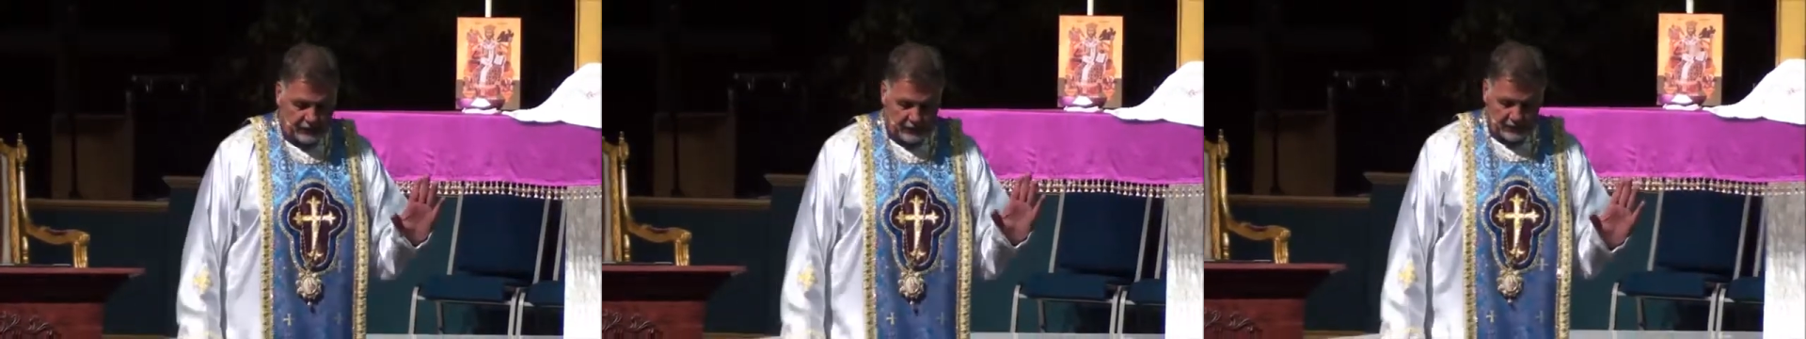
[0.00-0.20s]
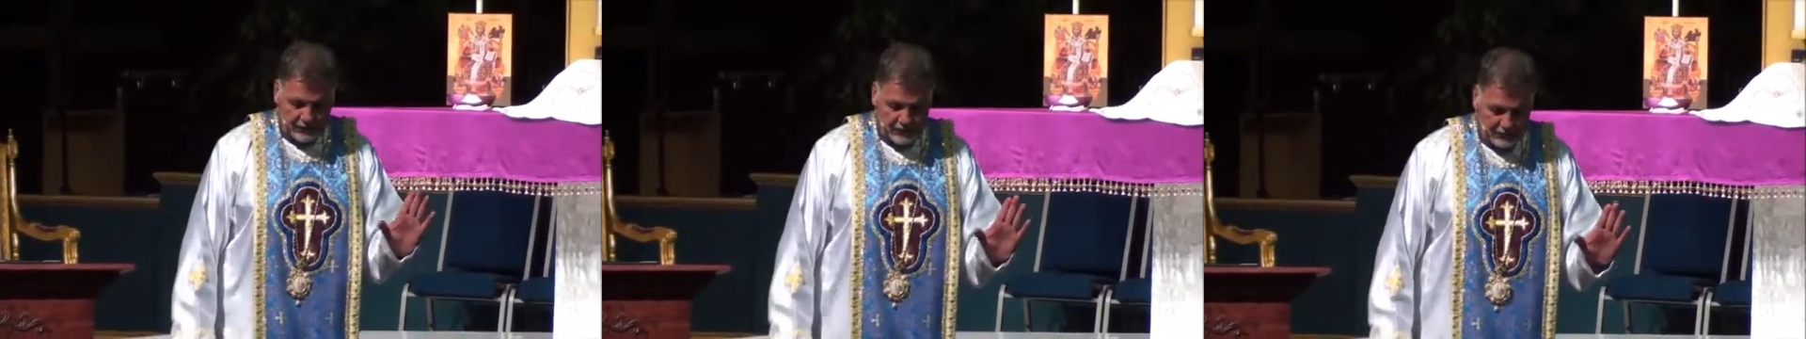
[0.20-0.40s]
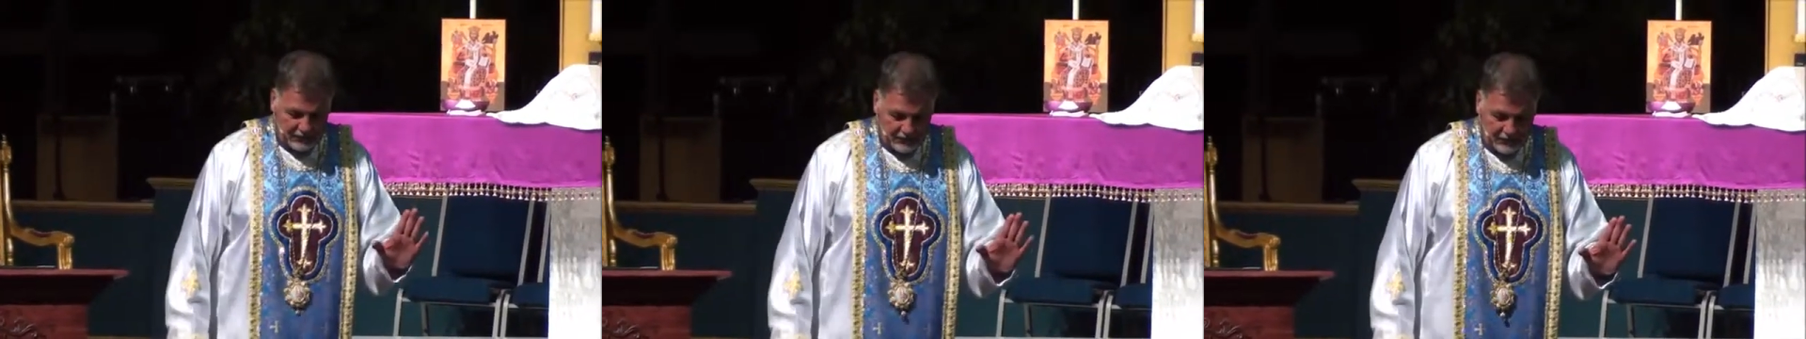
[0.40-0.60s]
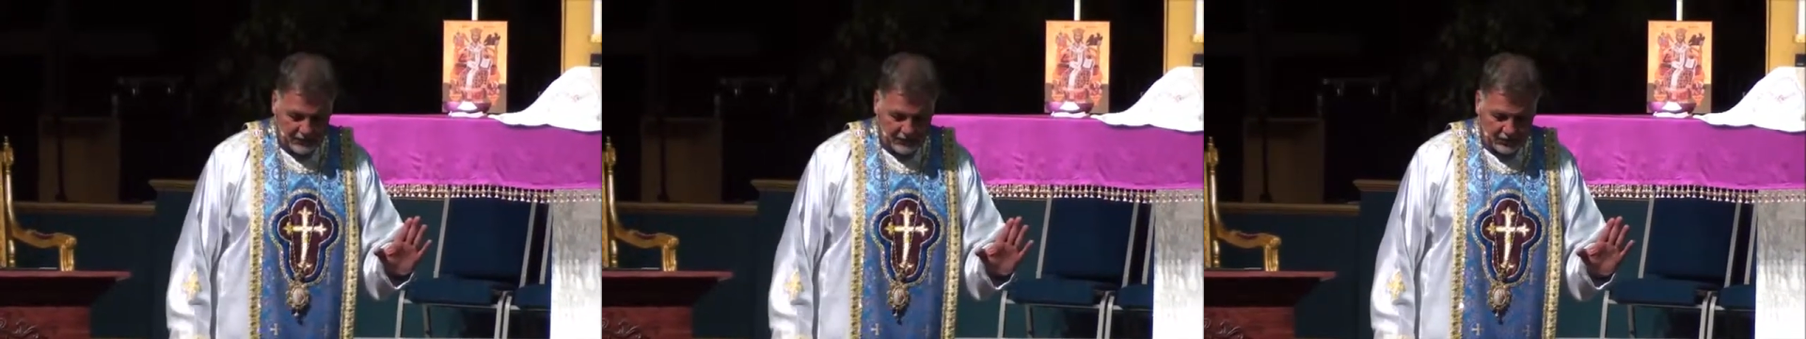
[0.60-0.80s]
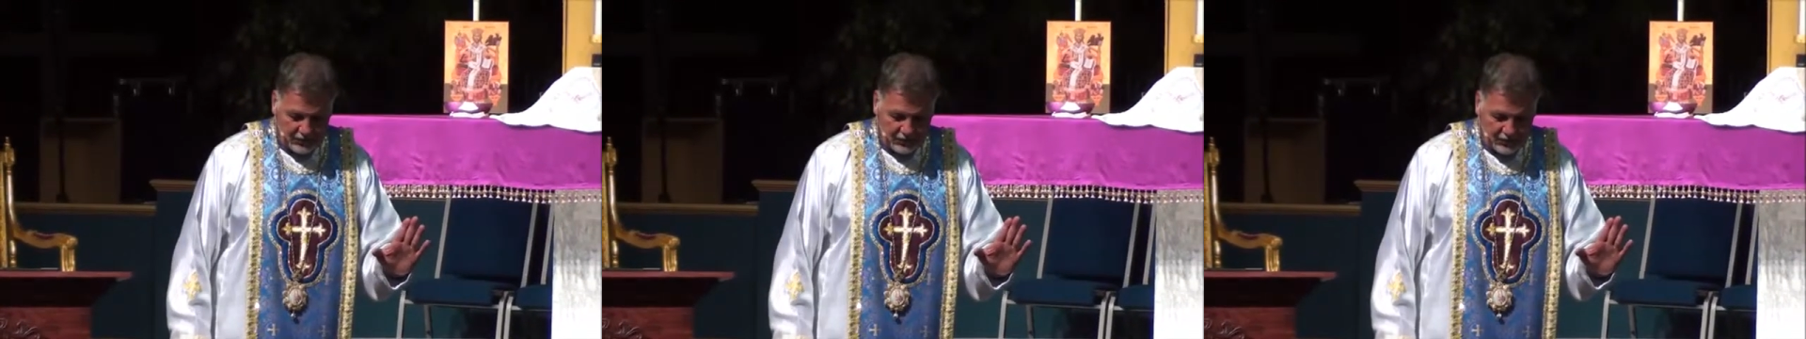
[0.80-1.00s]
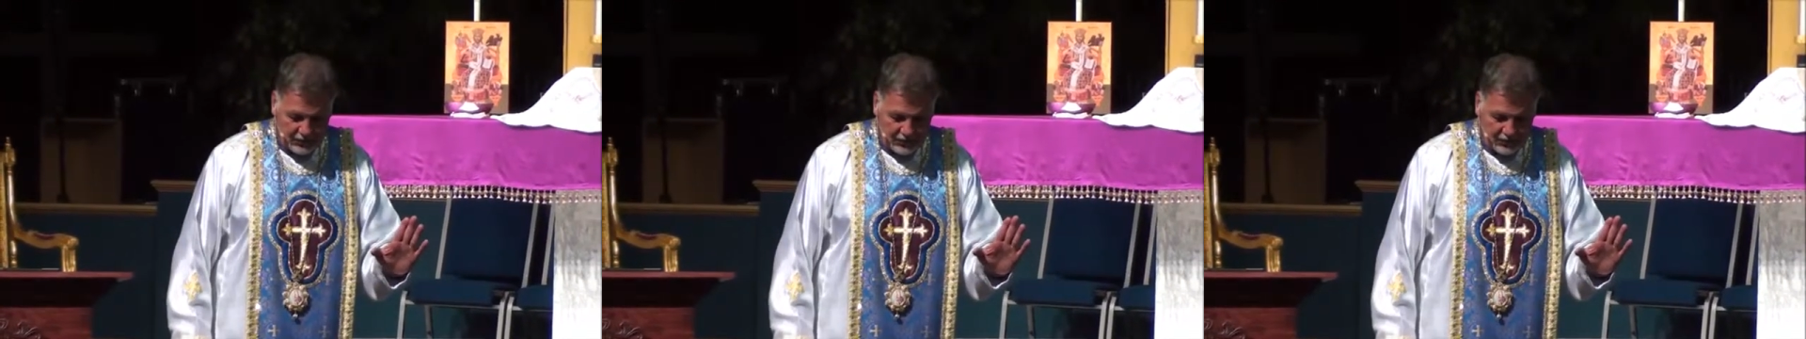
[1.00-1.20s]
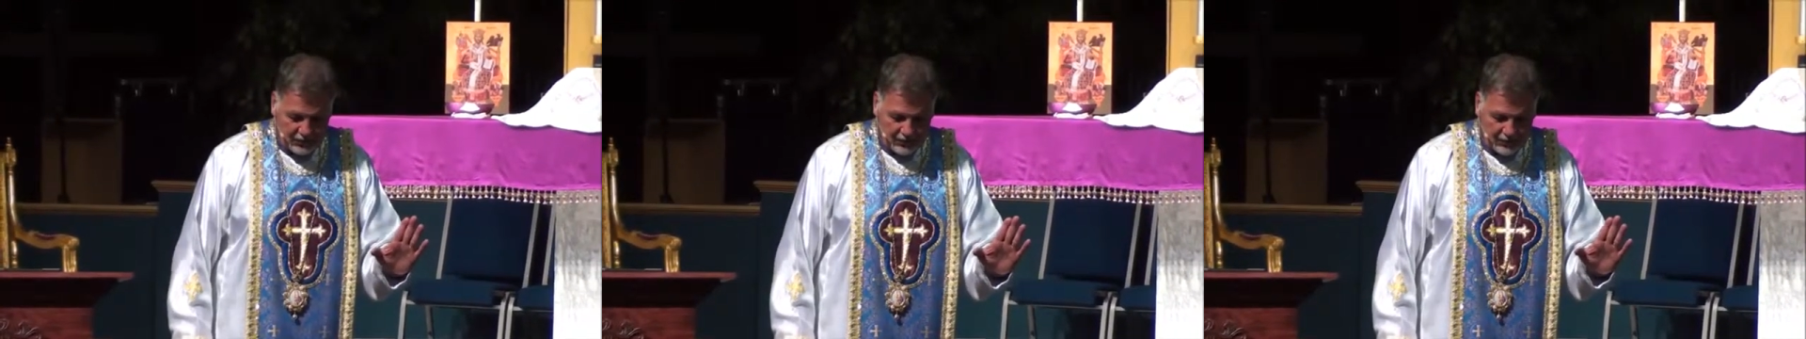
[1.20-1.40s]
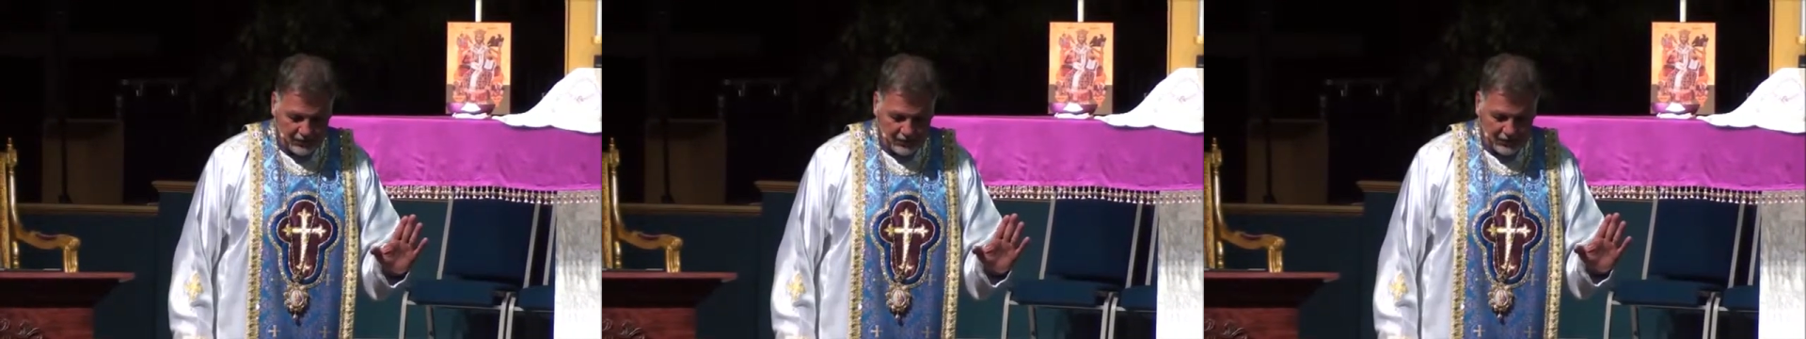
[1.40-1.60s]

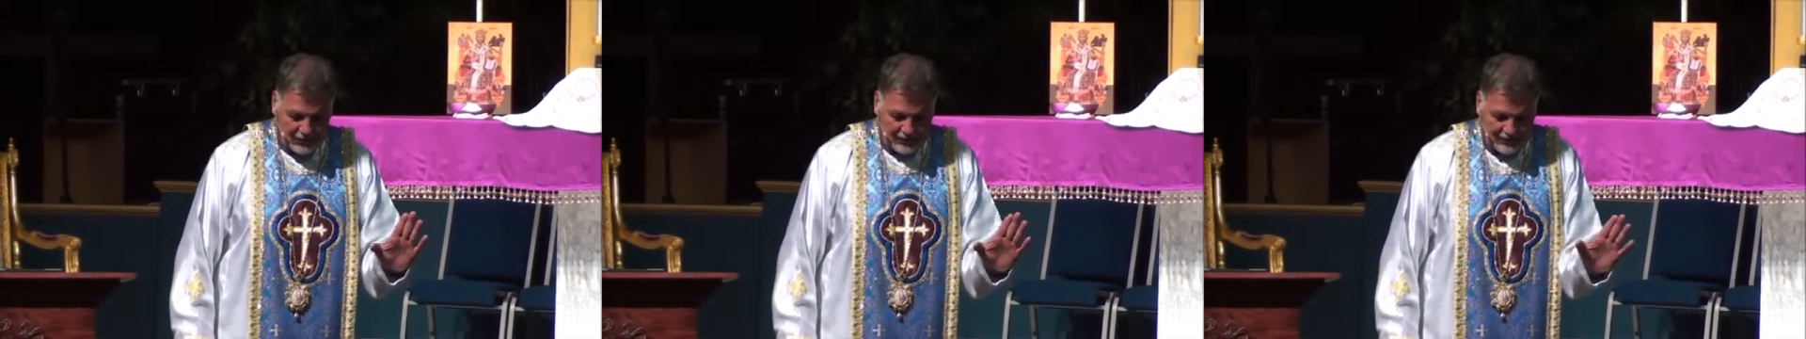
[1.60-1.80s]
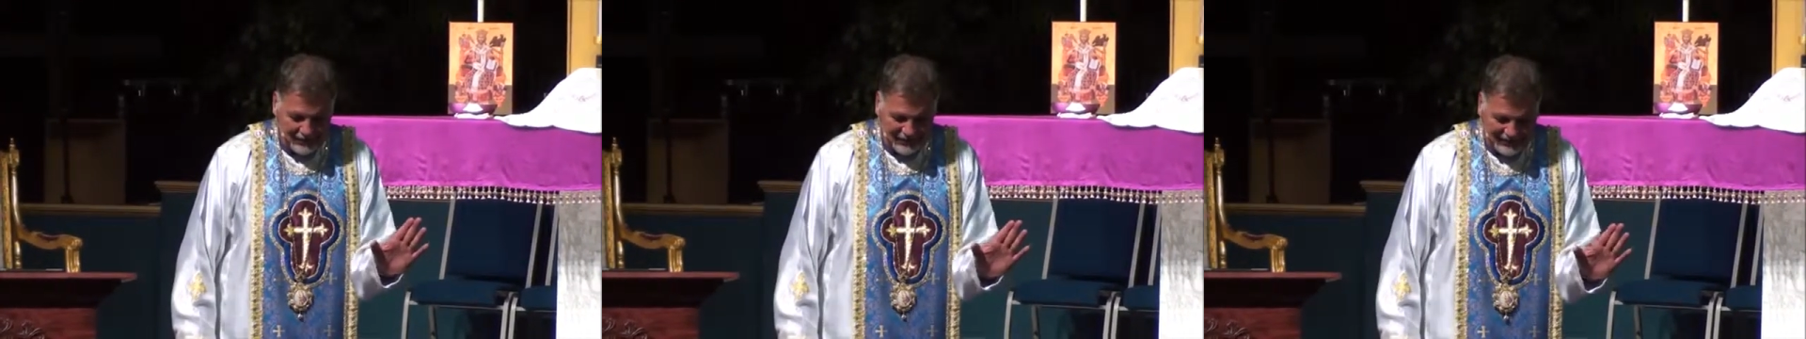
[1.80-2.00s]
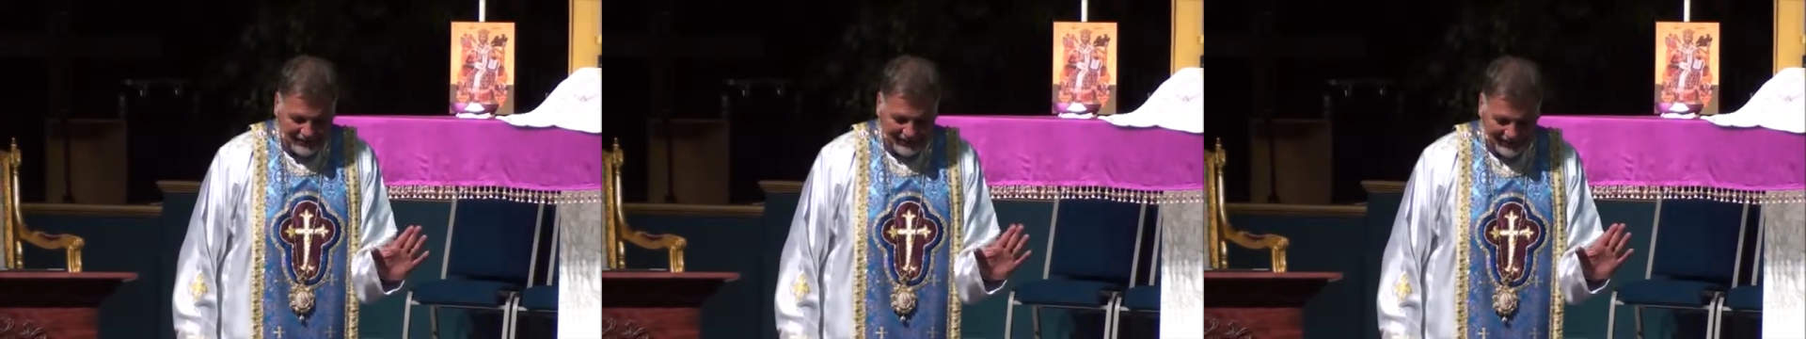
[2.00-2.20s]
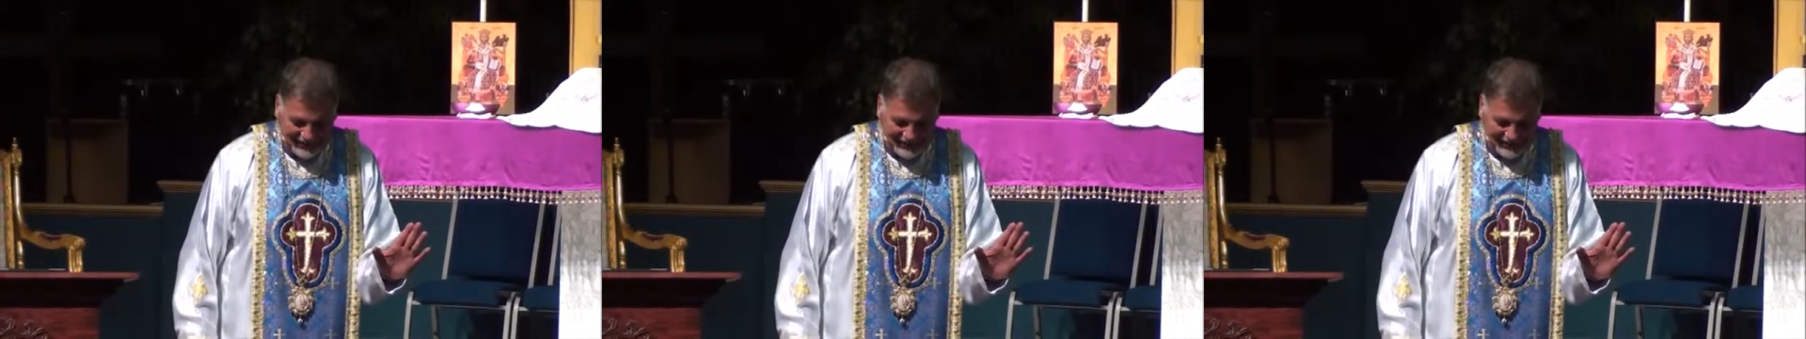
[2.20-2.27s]
[no speech]